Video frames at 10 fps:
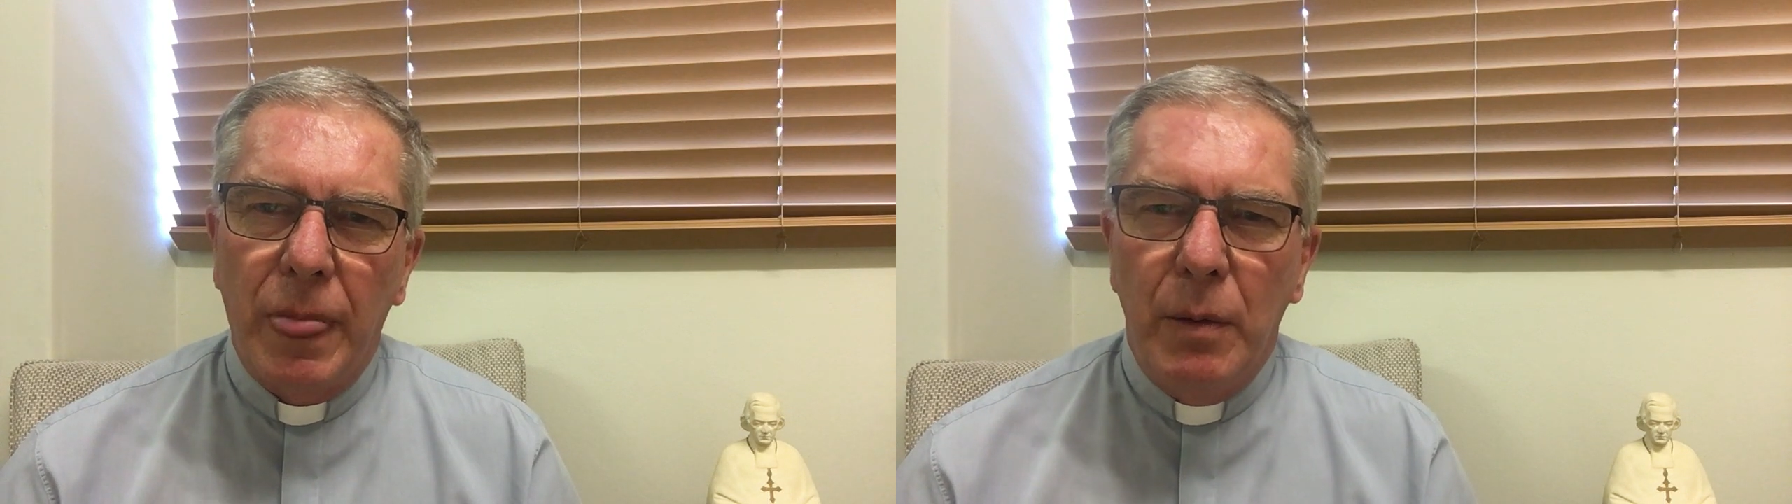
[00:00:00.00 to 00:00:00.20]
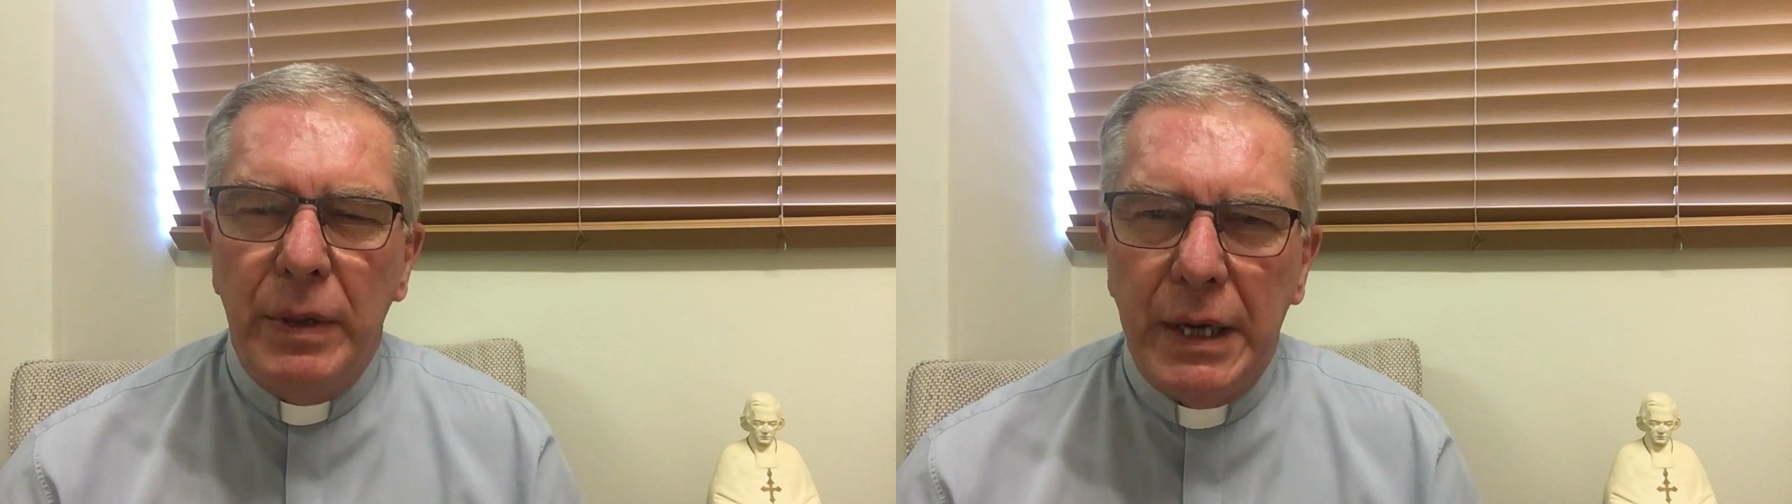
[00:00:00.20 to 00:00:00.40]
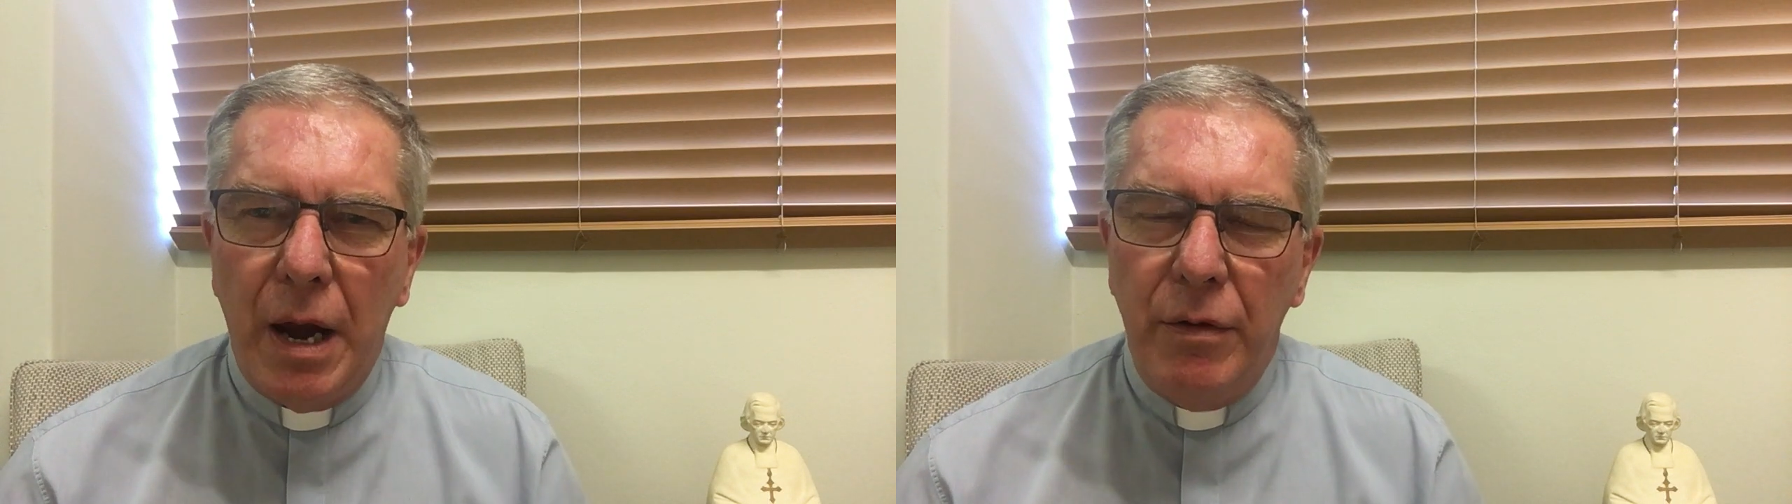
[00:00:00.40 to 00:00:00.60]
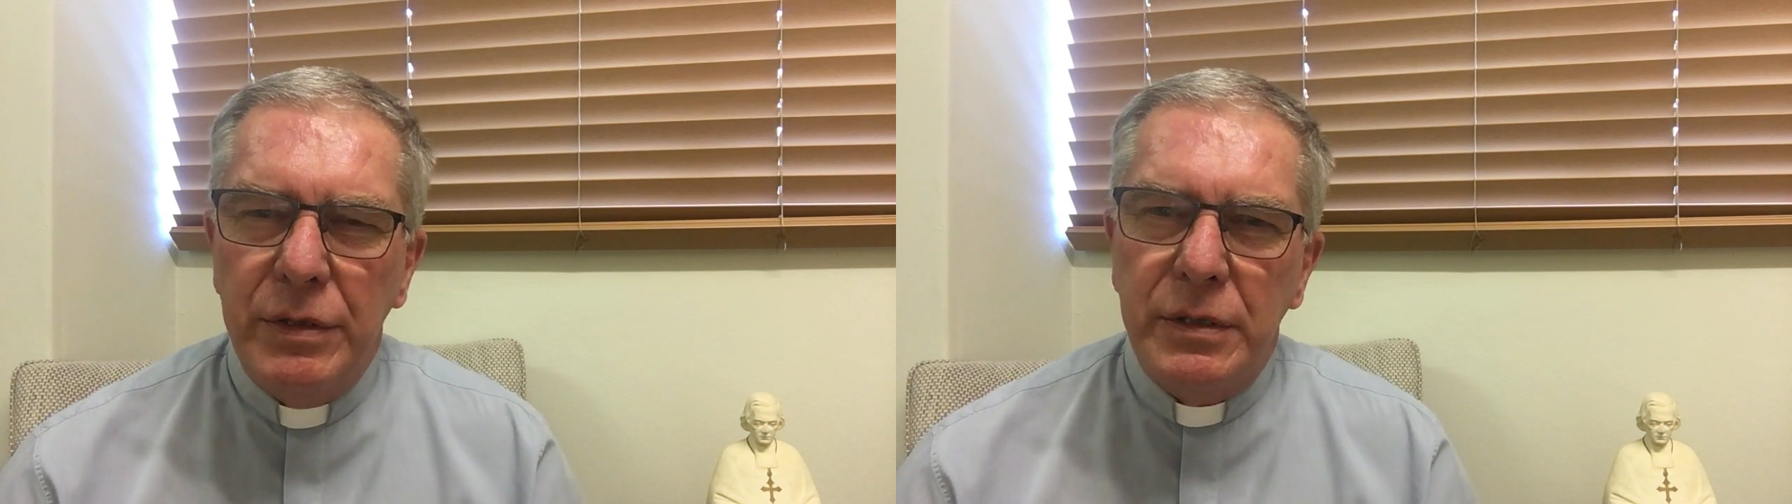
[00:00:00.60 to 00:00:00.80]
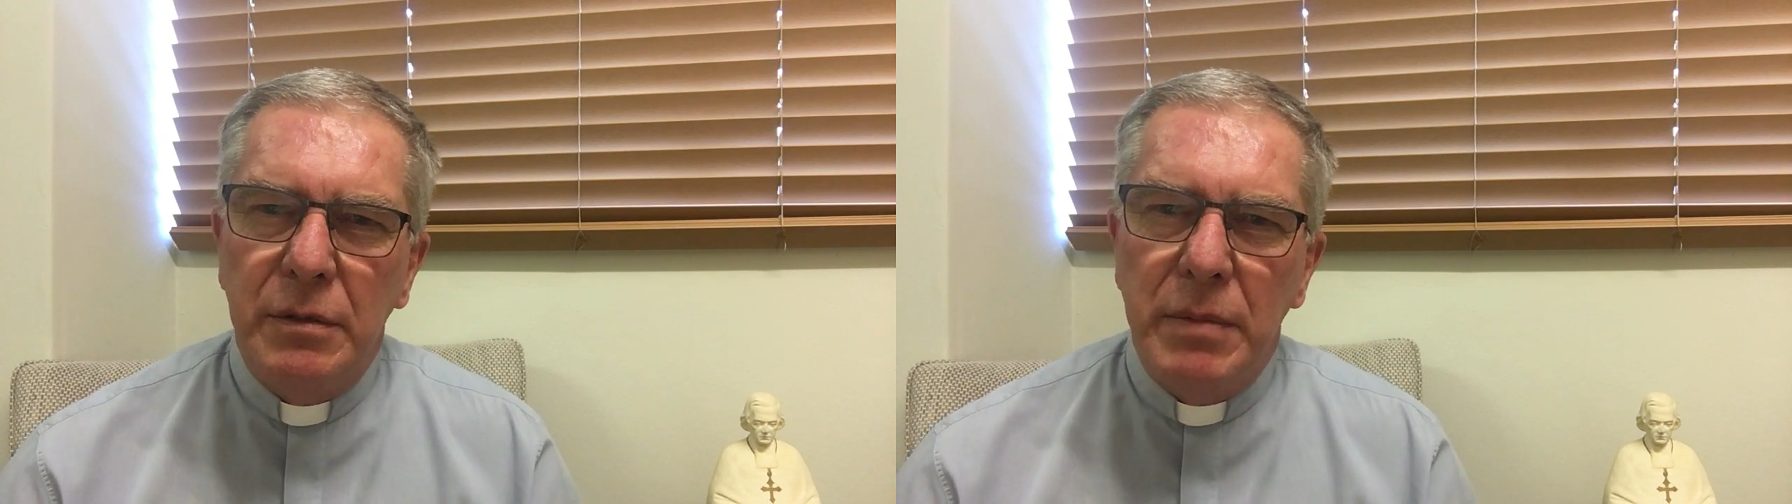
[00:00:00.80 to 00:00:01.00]
Well, the current
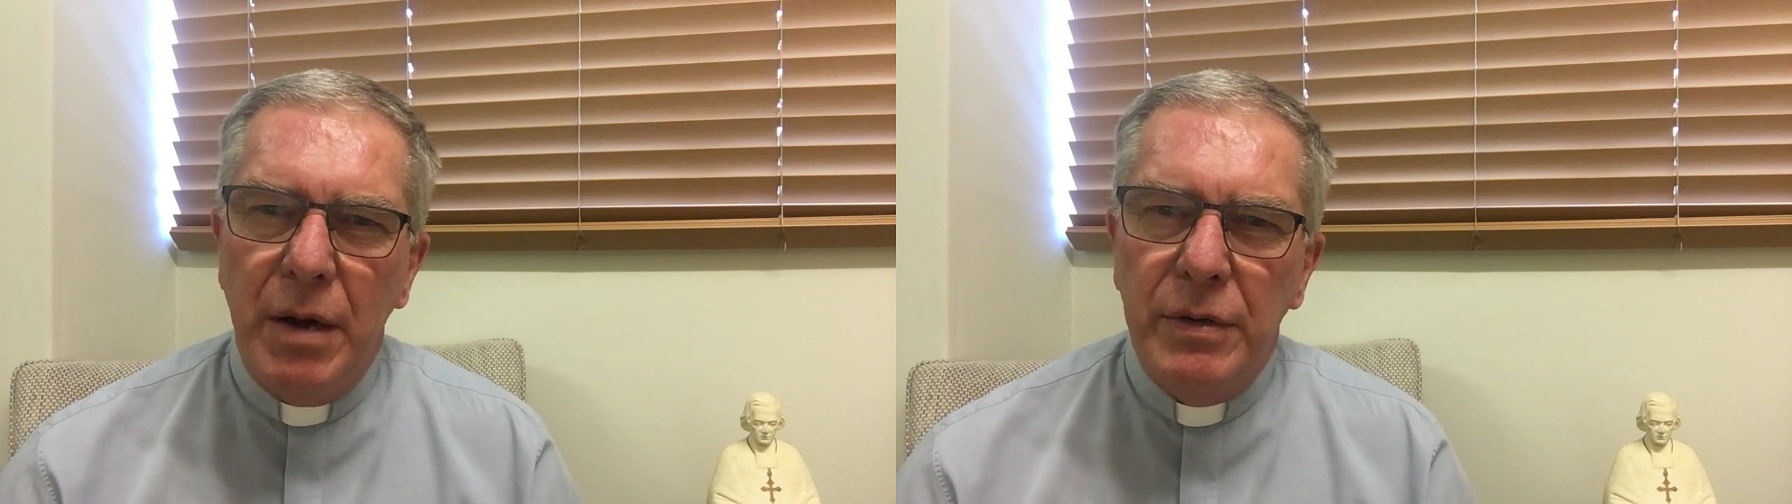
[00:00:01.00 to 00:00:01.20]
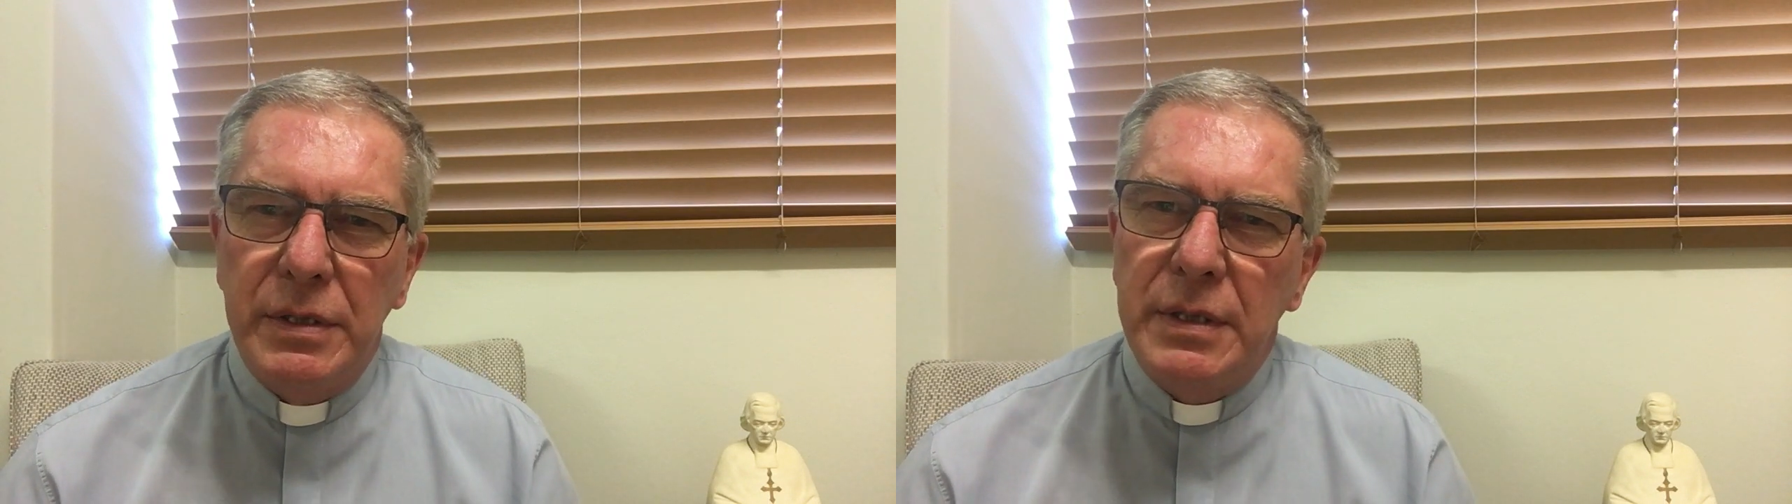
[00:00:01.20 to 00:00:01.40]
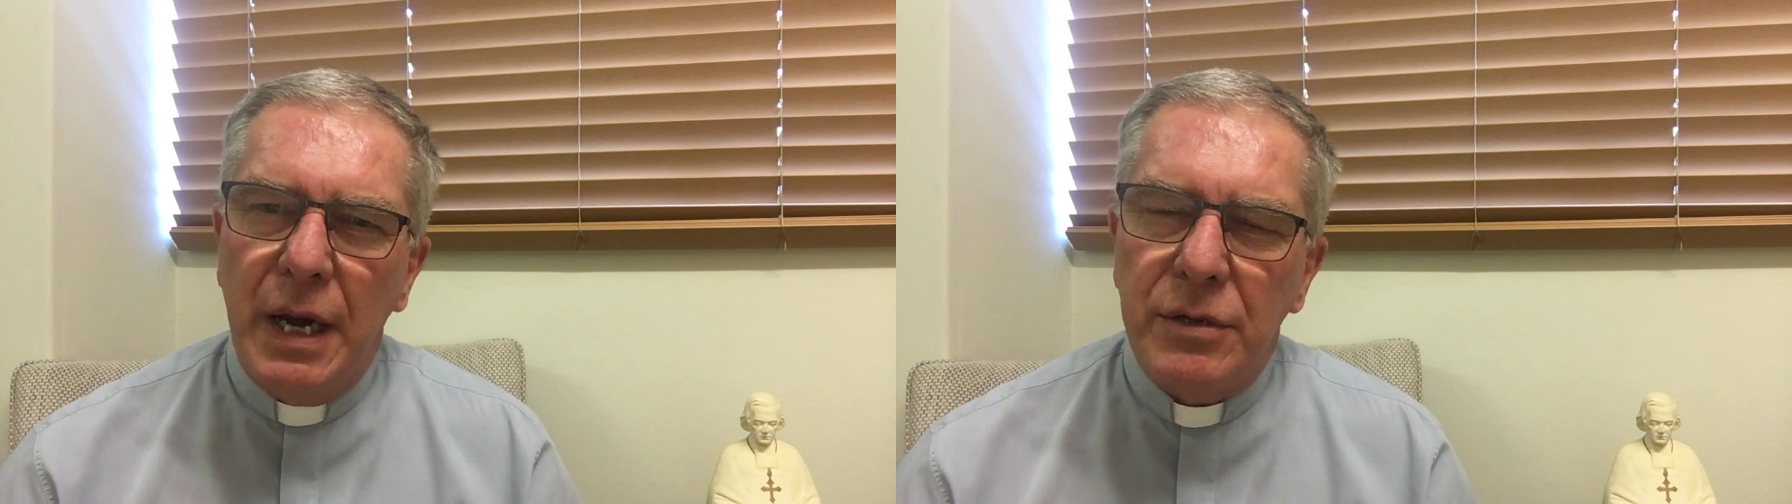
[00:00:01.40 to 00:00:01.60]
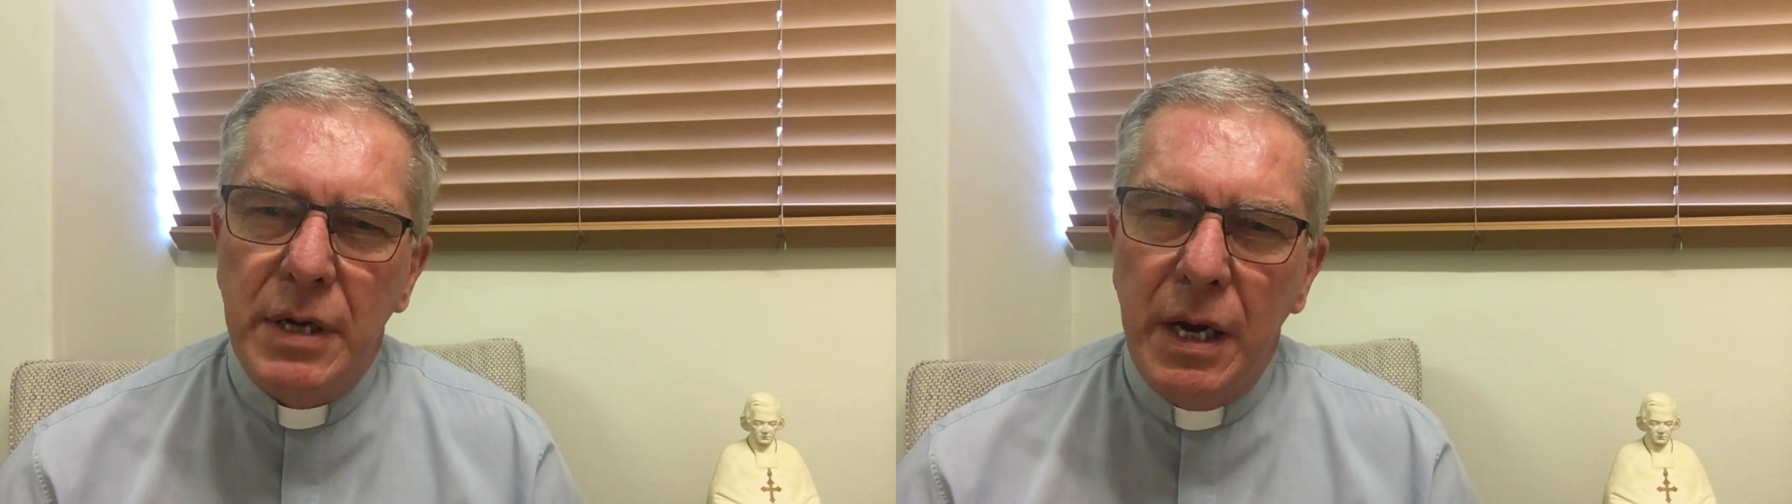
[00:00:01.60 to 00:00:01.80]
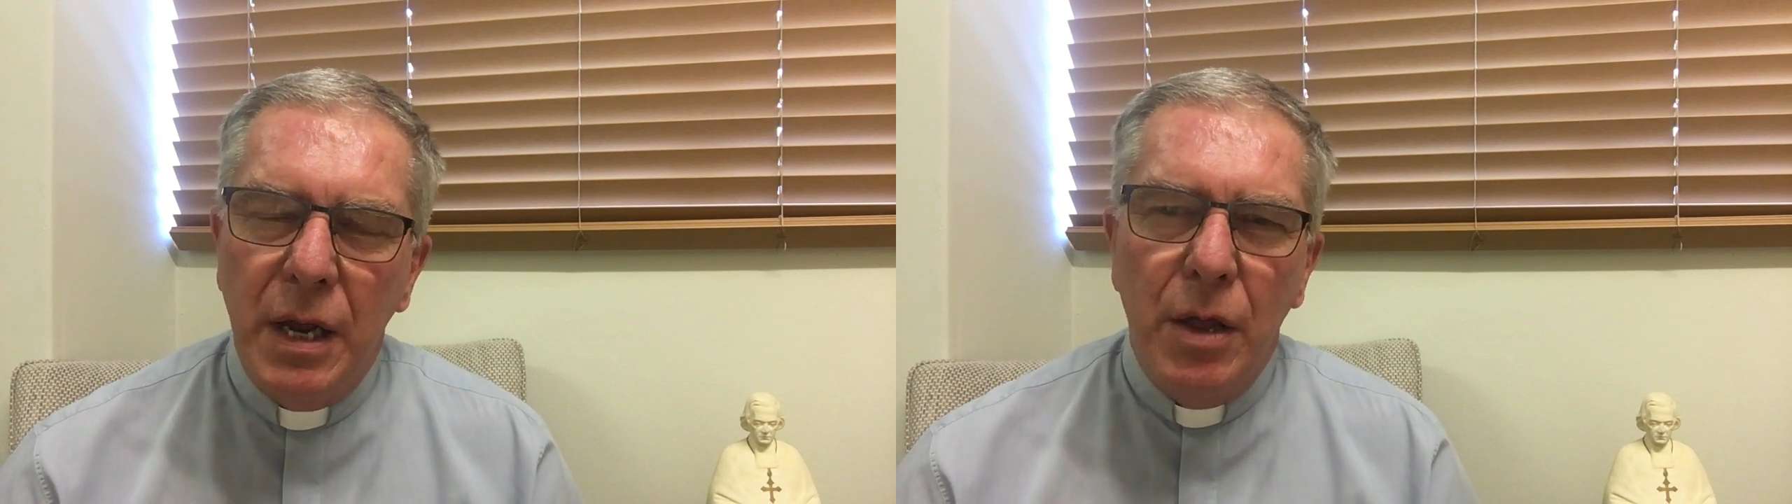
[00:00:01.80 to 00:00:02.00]
St. Mary's is
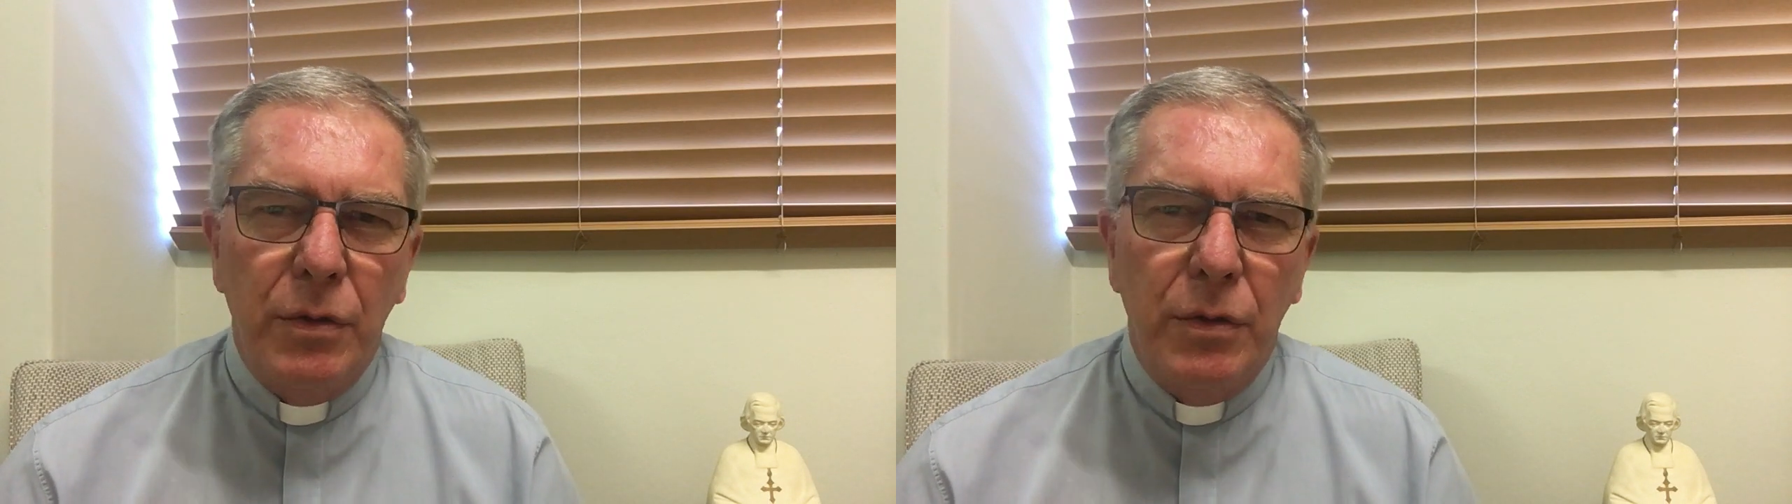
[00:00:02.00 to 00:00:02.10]
actually